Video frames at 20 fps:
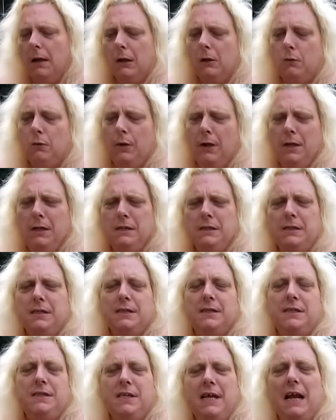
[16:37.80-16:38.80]

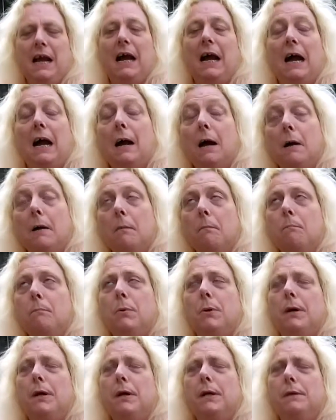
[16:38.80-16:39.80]
acquaintances, yeah,
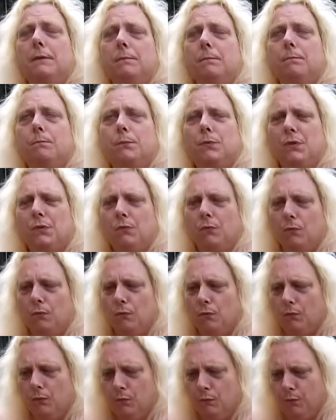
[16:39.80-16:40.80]
but
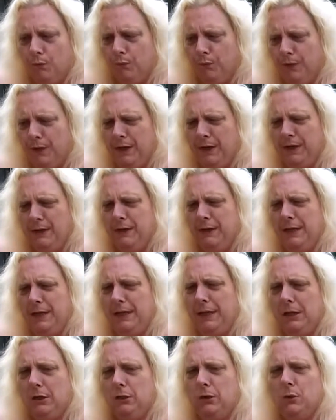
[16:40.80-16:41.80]

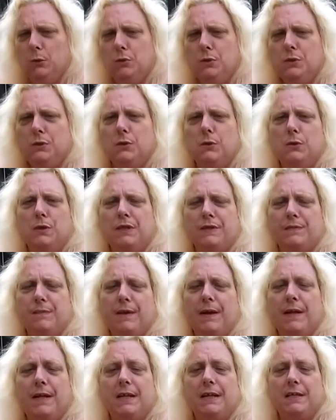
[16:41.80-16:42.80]
really close
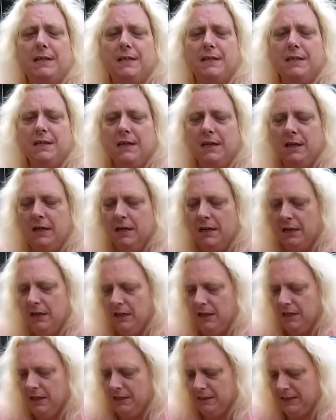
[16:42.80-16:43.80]
friends
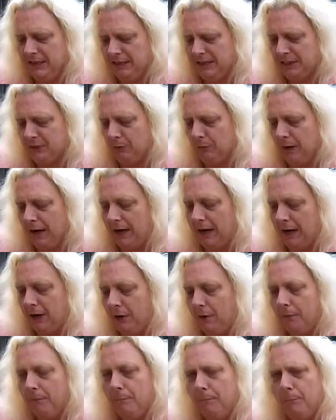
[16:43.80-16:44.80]
takes a
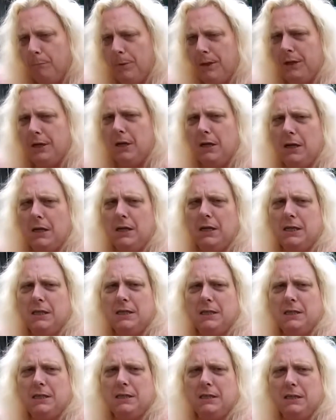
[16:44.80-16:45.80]
while
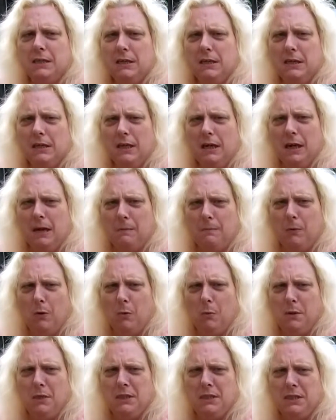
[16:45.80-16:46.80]
because I'm
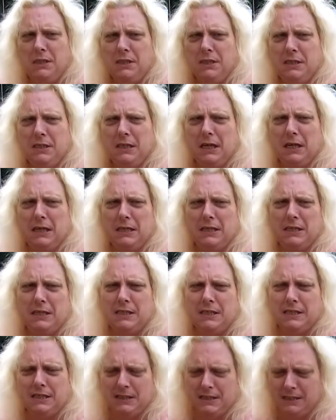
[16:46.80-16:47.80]
always get a
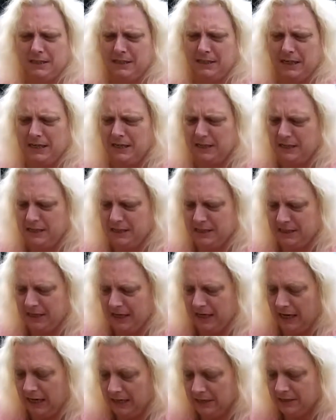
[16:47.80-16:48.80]
sense
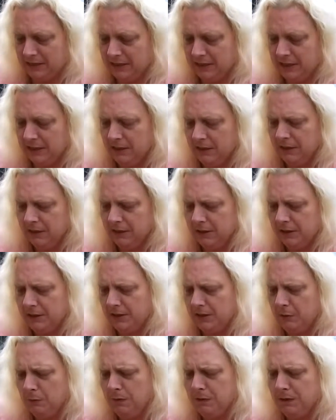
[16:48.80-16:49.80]
that
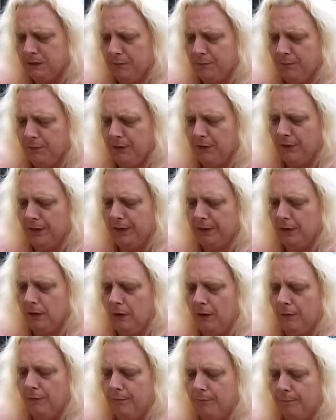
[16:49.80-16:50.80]
there's always a feeling
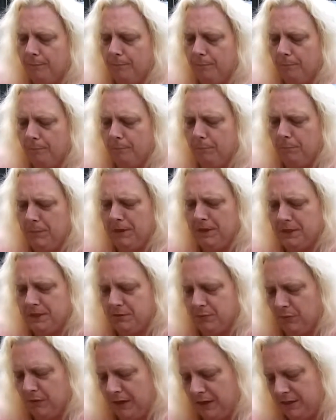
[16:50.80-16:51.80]
of
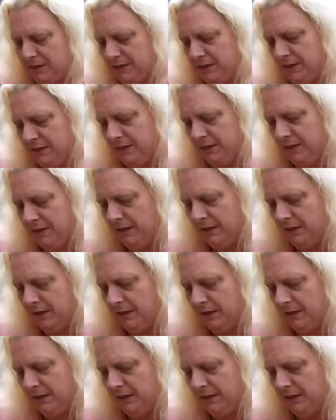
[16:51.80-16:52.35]
mistrust